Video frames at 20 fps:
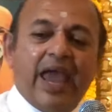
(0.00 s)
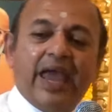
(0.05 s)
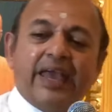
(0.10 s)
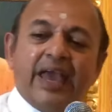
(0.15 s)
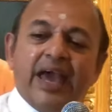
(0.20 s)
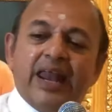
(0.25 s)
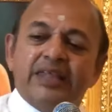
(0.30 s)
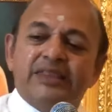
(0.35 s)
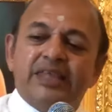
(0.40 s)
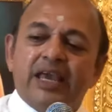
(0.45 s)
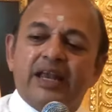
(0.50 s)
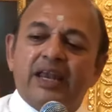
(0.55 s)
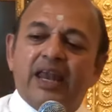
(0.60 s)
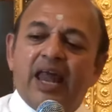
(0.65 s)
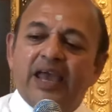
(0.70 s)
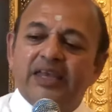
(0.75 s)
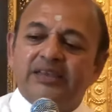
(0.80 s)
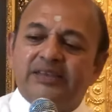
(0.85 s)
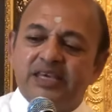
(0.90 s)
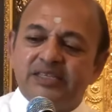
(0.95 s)
take anything
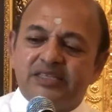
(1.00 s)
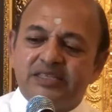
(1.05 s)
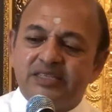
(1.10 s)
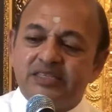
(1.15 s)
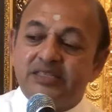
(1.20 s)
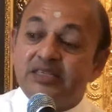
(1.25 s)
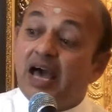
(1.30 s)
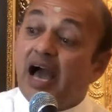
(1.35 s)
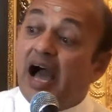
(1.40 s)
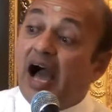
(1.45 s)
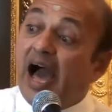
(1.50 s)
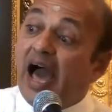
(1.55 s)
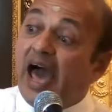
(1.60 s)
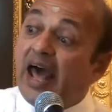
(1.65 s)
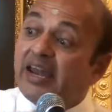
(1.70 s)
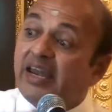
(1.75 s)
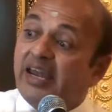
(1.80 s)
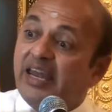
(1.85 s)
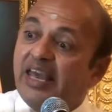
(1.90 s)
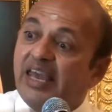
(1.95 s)
like this
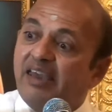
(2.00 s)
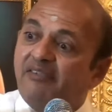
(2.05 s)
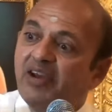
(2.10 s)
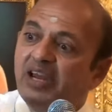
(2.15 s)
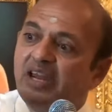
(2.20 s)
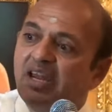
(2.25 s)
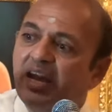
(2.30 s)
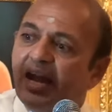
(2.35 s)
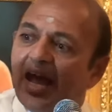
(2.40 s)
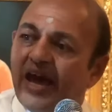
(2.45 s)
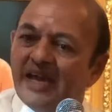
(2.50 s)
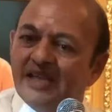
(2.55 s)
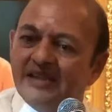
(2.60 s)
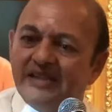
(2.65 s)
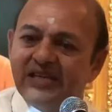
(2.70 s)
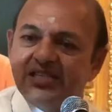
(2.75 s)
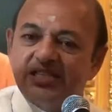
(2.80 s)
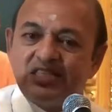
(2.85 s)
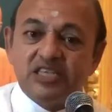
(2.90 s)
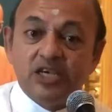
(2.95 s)
and leave it like
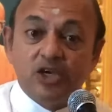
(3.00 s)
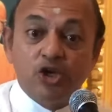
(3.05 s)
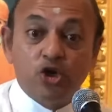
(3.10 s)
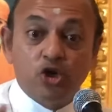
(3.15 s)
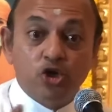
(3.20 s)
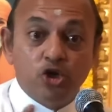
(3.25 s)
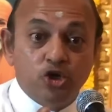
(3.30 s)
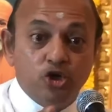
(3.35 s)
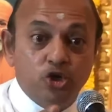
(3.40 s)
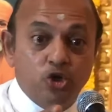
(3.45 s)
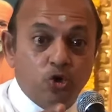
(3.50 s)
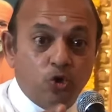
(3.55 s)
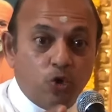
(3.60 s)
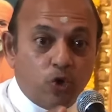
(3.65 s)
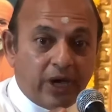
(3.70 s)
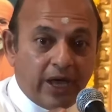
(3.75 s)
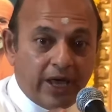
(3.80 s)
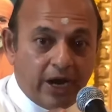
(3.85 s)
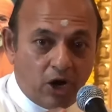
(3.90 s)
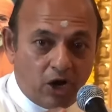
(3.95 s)
this. You
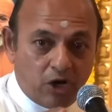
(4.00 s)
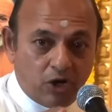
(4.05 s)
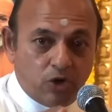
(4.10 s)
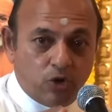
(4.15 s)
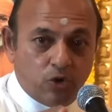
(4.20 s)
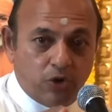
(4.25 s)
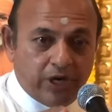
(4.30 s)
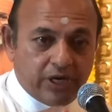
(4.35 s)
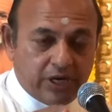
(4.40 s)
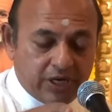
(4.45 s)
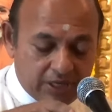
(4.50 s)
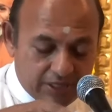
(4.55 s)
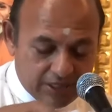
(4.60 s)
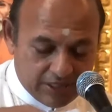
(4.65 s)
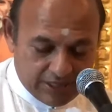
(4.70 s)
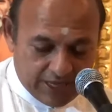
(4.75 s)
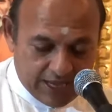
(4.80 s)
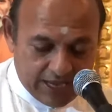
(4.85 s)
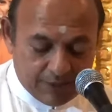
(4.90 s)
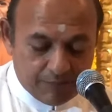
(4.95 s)
cannot do it.
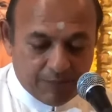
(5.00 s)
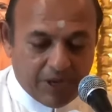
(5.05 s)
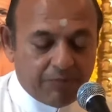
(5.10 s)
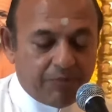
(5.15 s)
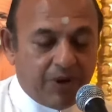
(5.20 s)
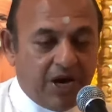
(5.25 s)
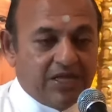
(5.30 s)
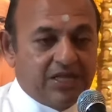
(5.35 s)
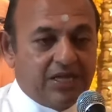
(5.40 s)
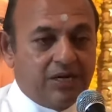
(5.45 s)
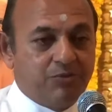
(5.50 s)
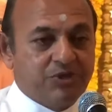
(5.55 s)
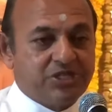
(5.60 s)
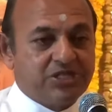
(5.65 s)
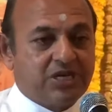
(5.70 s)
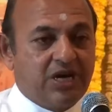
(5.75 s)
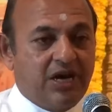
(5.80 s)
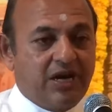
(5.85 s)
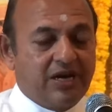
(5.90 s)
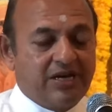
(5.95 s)
Take my
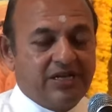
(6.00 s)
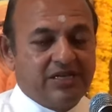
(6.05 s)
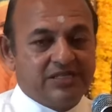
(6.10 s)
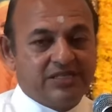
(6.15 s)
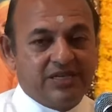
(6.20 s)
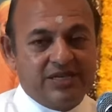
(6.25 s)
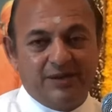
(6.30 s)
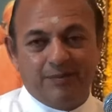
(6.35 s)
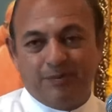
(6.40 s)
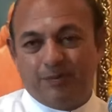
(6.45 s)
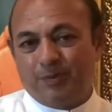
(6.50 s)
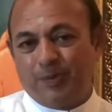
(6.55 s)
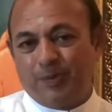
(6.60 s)
Padanamaskar," he said.